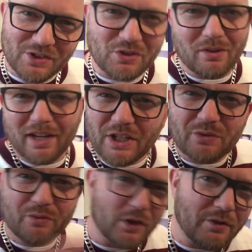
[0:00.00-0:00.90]
the site
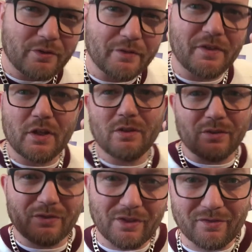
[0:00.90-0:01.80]
is full of
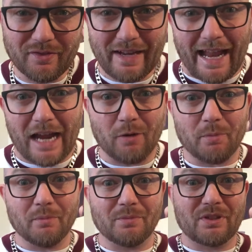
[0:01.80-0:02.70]
reviews of different
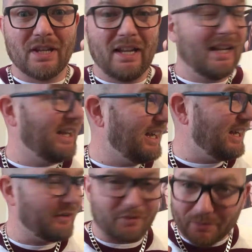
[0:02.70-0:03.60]
albums
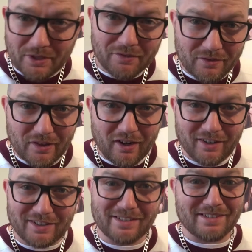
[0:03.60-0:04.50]
from different
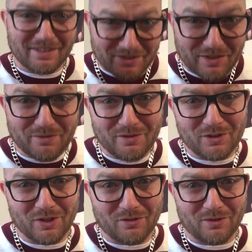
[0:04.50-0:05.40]
artists in different
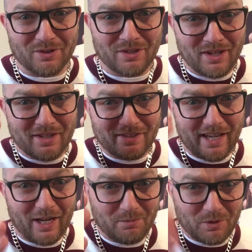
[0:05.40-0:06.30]
genres to
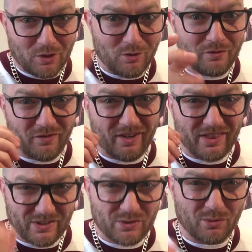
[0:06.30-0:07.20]
help you
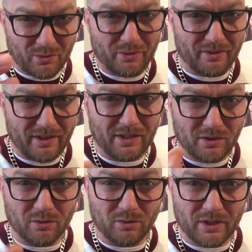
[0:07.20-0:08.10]
find the sort of thing that
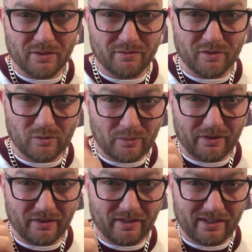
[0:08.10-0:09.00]
you're looking for,
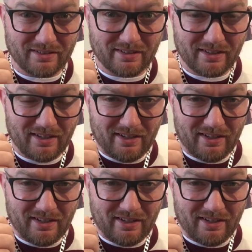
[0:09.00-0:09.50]
whether that's